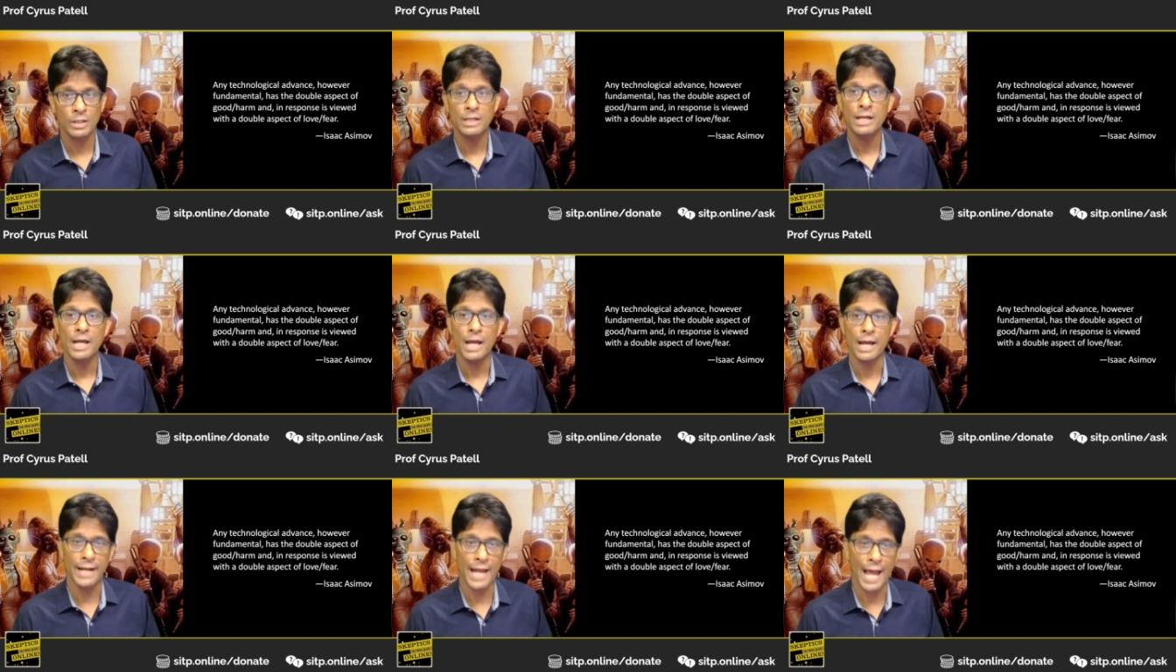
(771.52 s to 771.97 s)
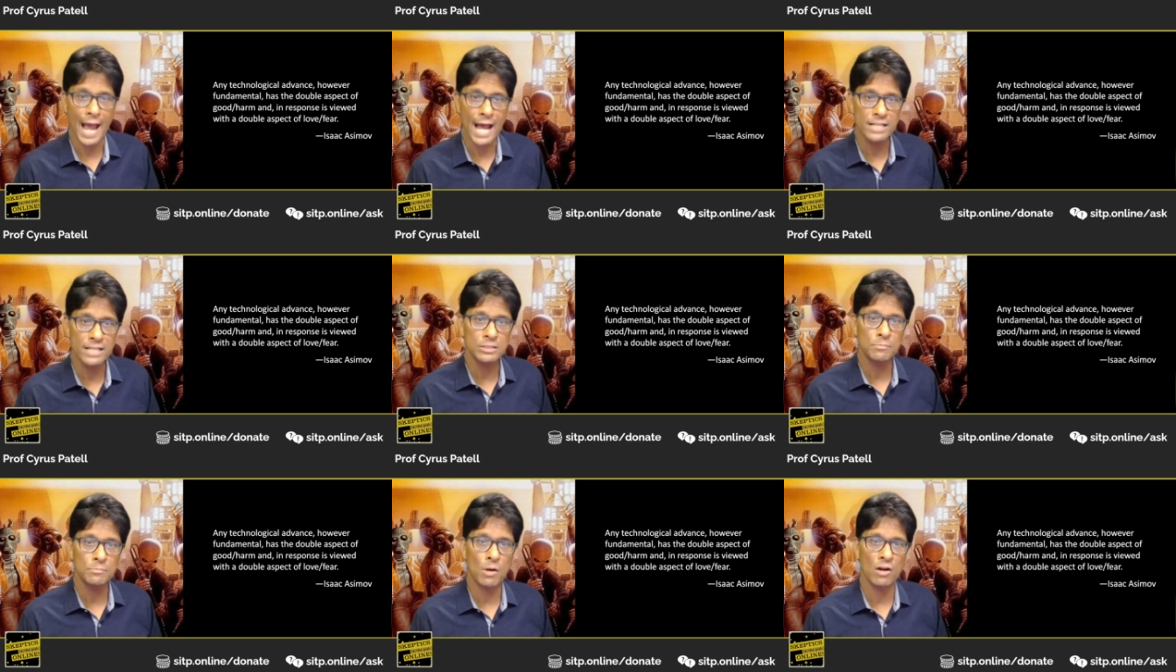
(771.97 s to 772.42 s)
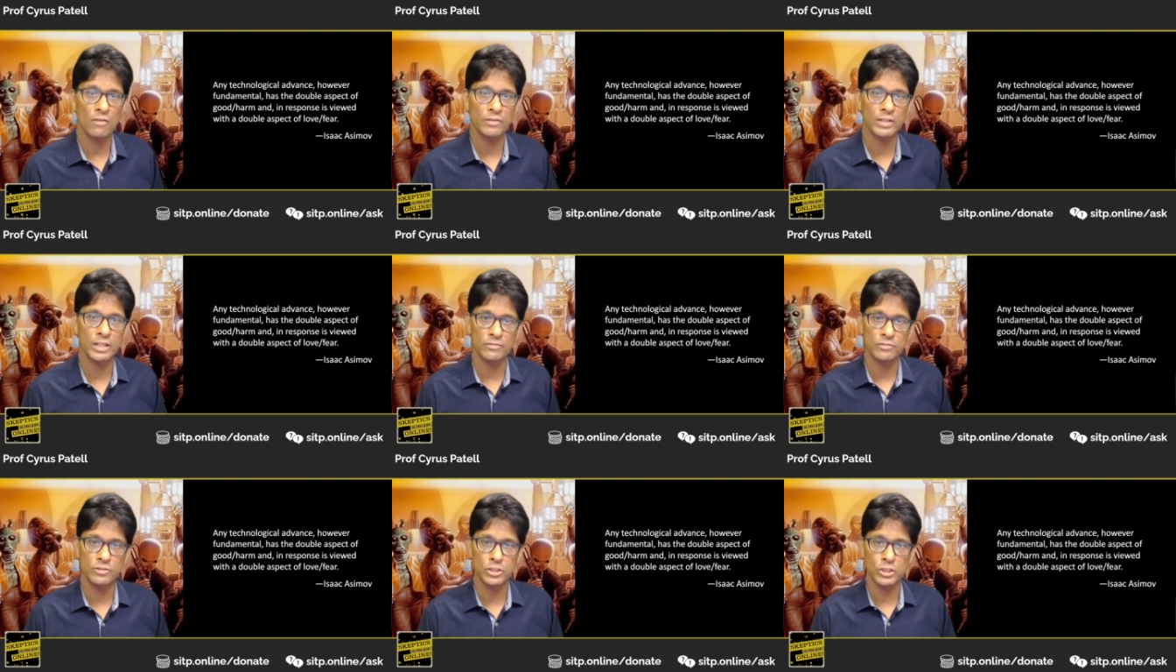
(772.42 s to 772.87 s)
And Asimov
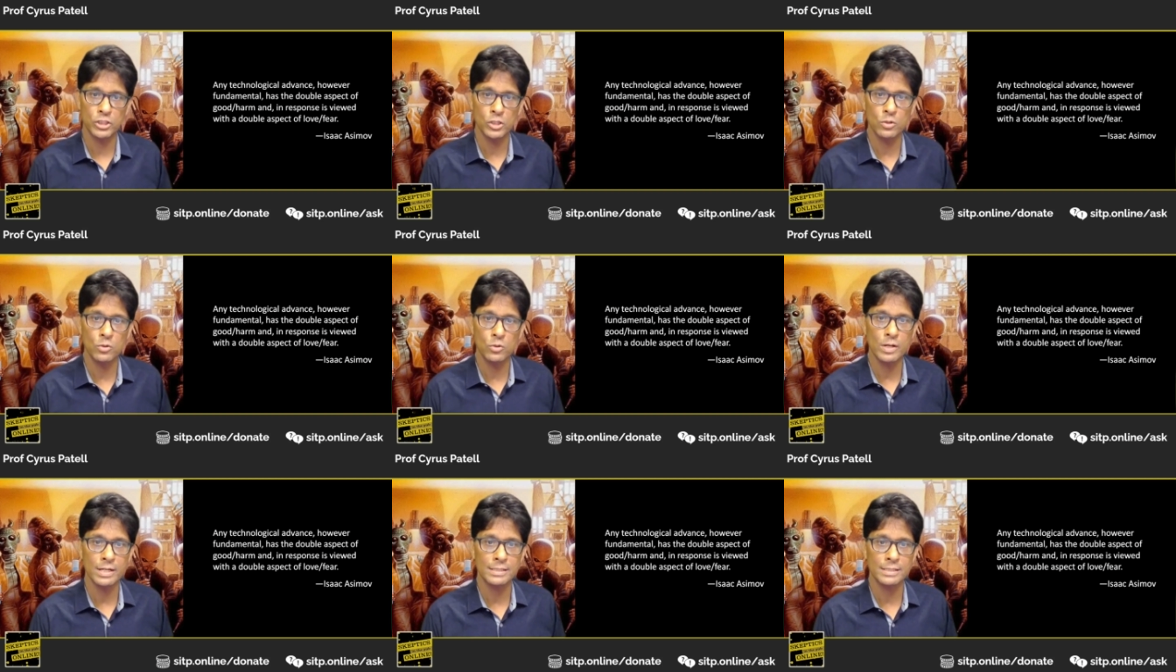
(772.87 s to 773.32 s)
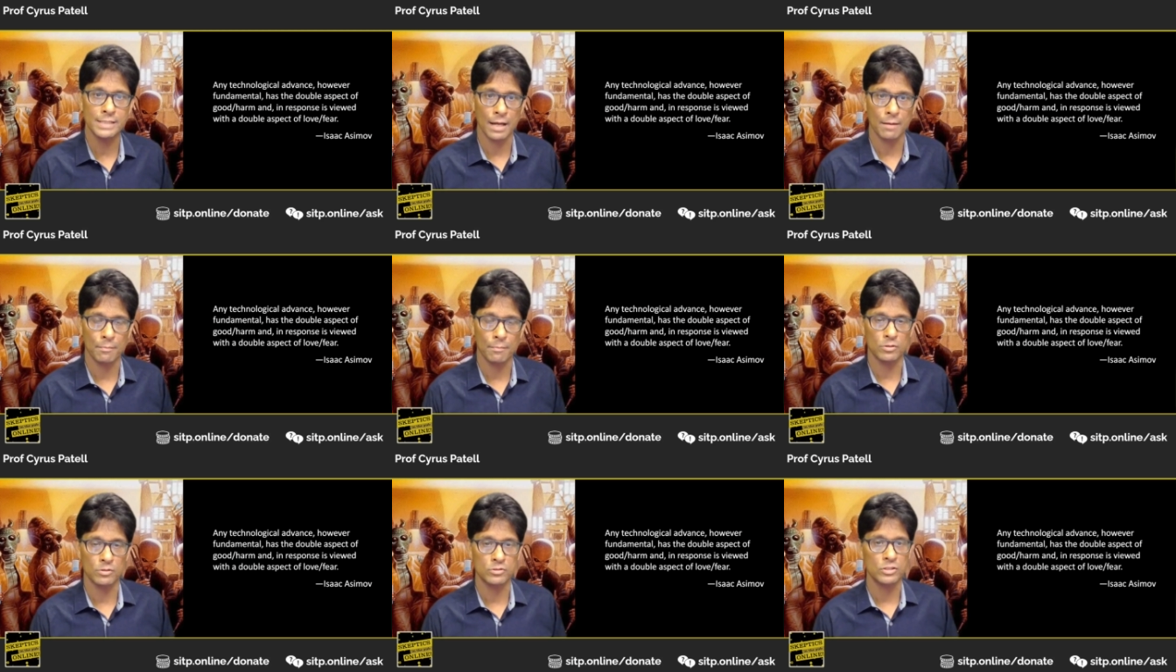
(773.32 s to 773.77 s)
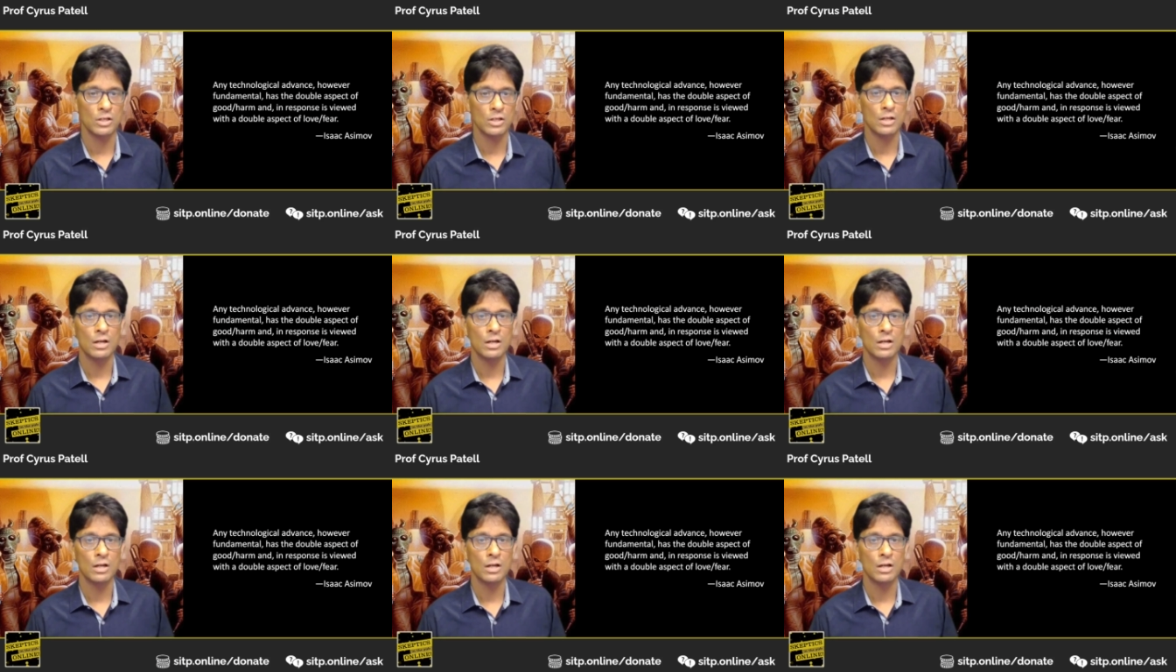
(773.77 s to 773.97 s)
gives two examples